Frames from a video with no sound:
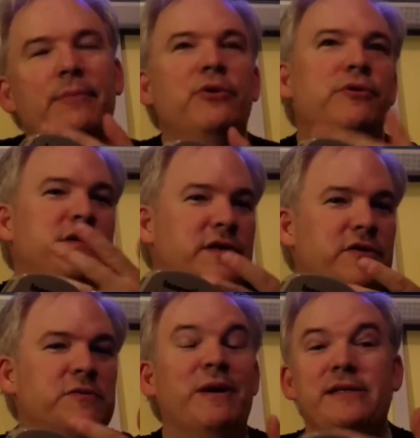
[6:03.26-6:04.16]
in the mood to
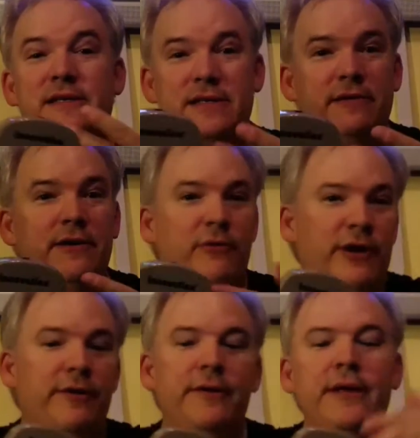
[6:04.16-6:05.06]
use my steering
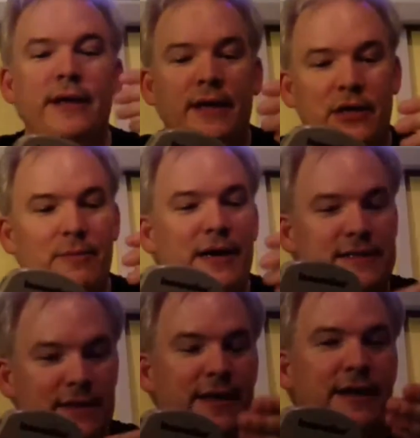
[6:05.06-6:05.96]
wheel, you
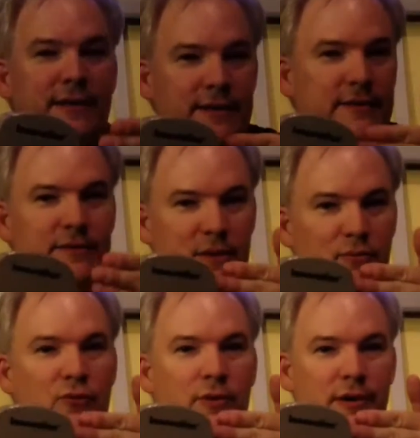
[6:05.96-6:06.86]
might select
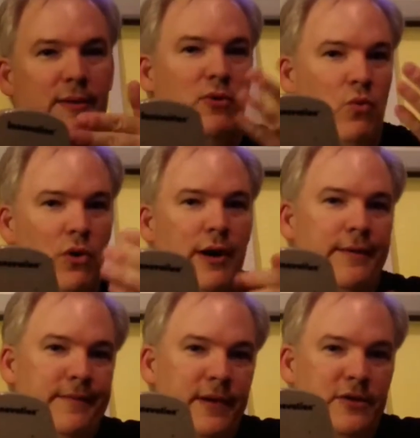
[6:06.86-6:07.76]
the port number
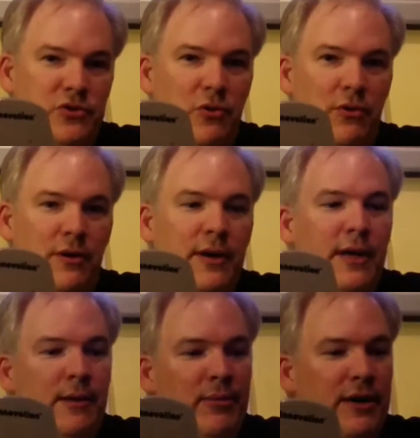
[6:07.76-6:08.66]
1 controller.
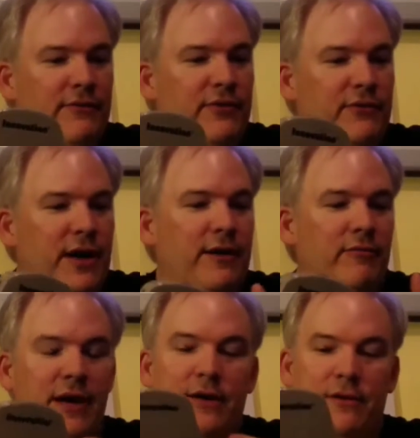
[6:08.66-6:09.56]
But if you've got a
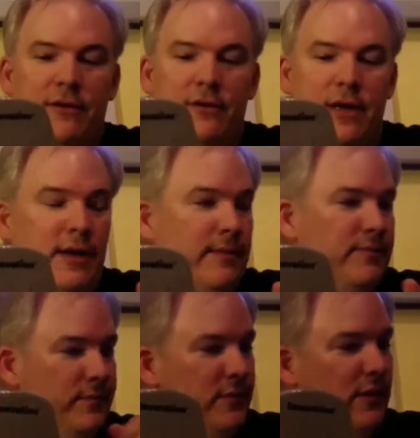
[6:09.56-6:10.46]
regular,
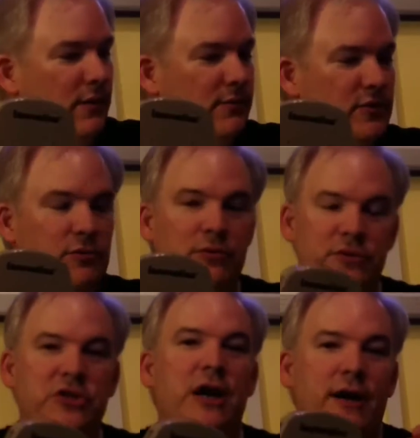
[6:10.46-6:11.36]

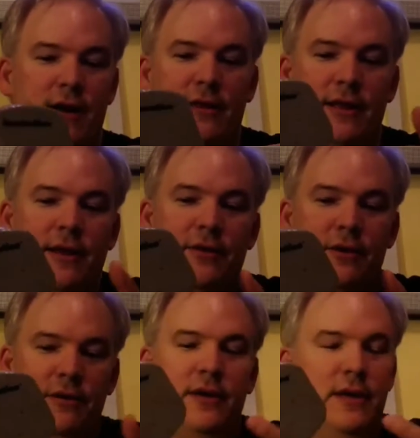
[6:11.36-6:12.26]
dual shock on the
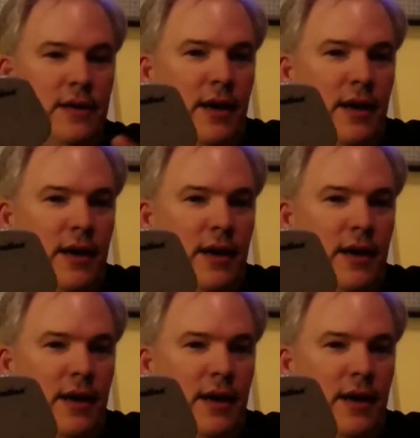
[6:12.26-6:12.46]
other,